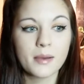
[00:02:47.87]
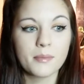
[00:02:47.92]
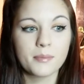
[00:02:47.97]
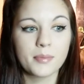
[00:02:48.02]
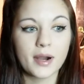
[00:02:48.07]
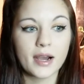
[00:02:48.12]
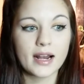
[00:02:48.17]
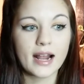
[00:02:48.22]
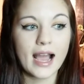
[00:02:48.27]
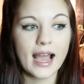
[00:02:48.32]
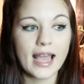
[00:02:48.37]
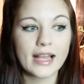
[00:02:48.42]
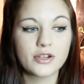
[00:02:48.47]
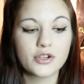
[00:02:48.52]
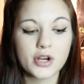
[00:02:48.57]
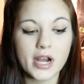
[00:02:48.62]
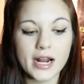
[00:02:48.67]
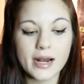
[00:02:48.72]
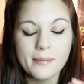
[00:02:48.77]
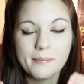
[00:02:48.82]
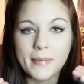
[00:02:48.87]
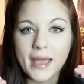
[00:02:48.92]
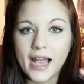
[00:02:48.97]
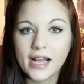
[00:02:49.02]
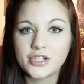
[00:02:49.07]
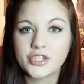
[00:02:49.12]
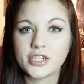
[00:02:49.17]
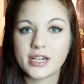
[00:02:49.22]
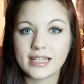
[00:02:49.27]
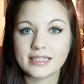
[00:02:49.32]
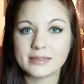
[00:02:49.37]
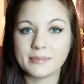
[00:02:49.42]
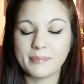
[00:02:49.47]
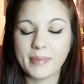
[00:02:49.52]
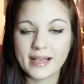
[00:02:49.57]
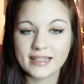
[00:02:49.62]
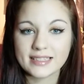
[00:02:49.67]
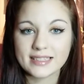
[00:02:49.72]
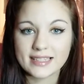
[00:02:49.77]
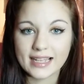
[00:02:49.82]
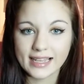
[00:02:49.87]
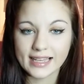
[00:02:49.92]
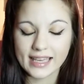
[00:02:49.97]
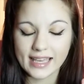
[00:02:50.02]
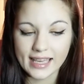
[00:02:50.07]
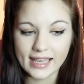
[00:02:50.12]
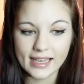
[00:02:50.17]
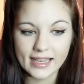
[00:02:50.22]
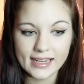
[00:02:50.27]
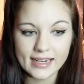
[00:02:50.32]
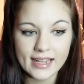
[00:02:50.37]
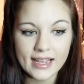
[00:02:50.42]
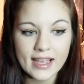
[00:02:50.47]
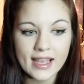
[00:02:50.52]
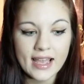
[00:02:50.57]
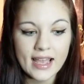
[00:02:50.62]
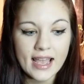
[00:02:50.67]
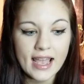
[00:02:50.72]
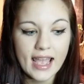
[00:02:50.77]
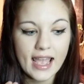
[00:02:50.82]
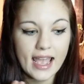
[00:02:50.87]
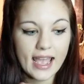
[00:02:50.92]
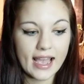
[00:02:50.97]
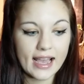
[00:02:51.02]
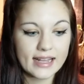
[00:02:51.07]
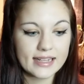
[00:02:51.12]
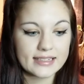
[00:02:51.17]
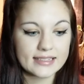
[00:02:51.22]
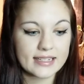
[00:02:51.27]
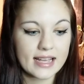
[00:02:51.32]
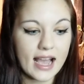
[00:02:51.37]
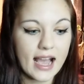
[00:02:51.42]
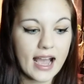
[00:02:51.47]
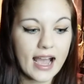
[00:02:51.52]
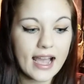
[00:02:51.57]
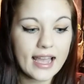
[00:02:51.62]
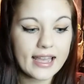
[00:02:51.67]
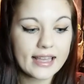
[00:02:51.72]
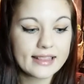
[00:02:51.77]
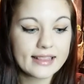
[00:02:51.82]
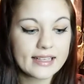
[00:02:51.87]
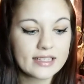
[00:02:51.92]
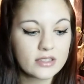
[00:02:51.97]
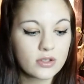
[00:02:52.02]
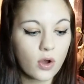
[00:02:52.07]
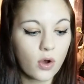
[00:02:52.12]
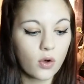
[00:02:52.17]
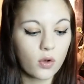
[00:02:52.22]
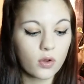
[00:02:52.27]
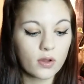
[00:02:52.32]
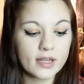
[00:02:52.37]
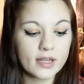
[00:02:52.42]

But I try to match it as best I can. And this whole